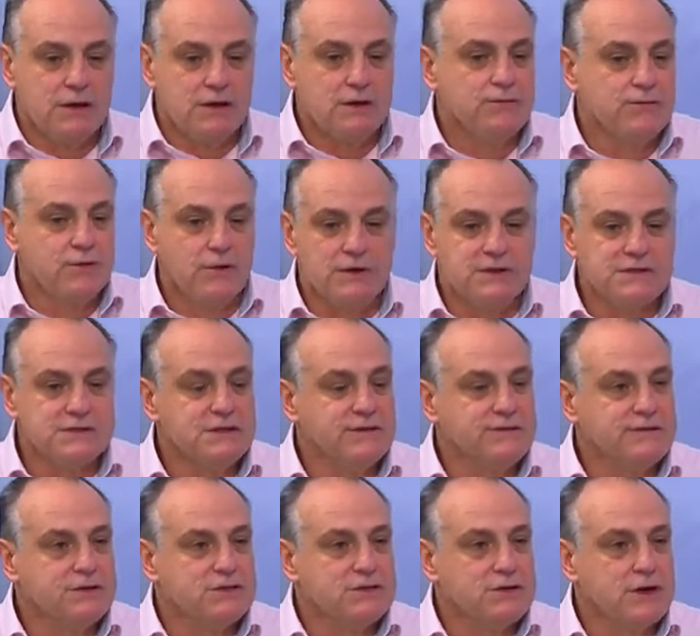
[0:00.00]
you've got a
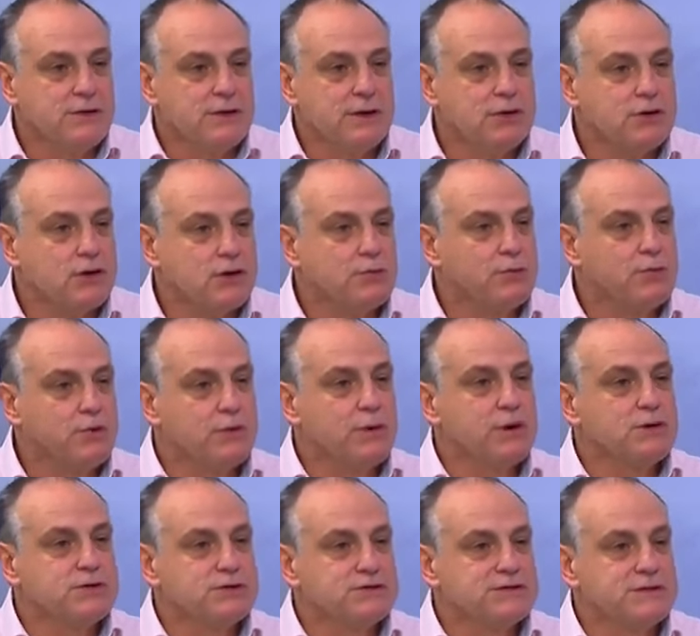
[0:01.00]
TV show and you can
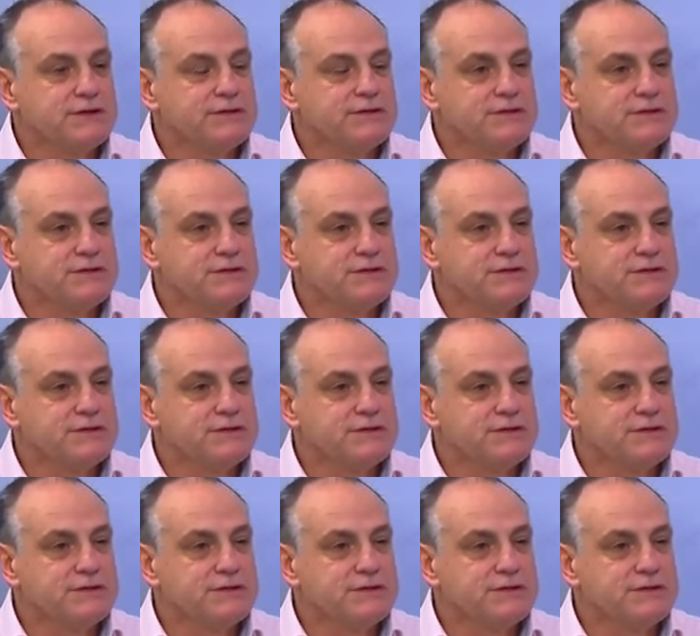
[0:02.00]
promote yourself